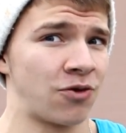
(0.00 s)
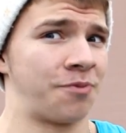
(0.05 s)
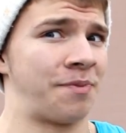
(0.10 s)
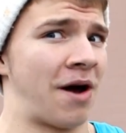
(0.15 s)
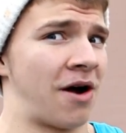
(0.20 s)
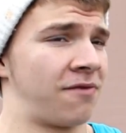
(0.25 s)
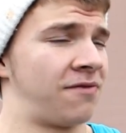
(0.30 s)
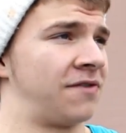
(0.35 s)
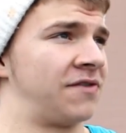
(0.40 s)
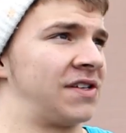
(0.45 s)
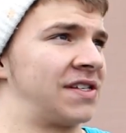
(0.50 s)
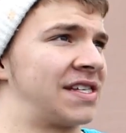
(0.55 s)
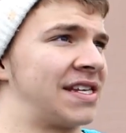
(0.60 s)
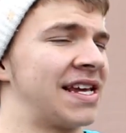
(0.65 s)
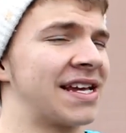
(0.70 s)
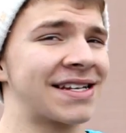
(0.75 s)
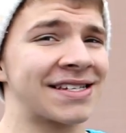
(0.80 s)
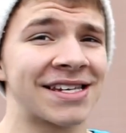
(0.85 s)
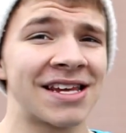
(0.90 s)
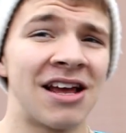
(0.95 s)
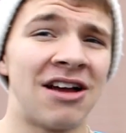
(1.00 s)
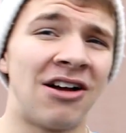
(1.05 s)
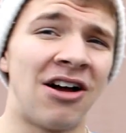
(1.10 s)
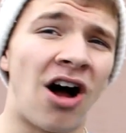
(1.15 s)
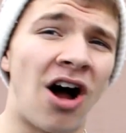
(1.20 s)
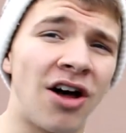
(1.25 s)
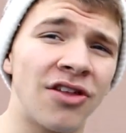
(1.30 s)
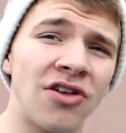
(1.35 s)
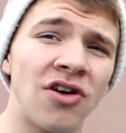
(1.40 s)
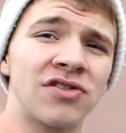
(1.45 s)

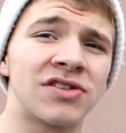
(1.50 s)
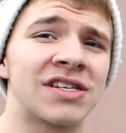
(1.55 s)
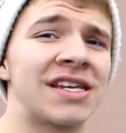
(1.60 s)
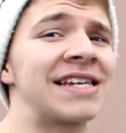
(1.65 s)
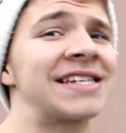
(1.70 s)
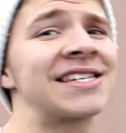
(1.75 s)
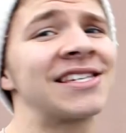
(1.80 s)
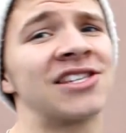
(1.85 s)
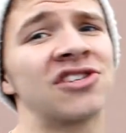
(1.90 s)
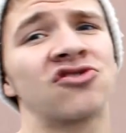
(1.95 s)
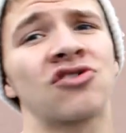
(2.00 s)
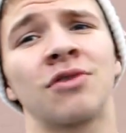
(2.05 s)
willpower56. All those links in the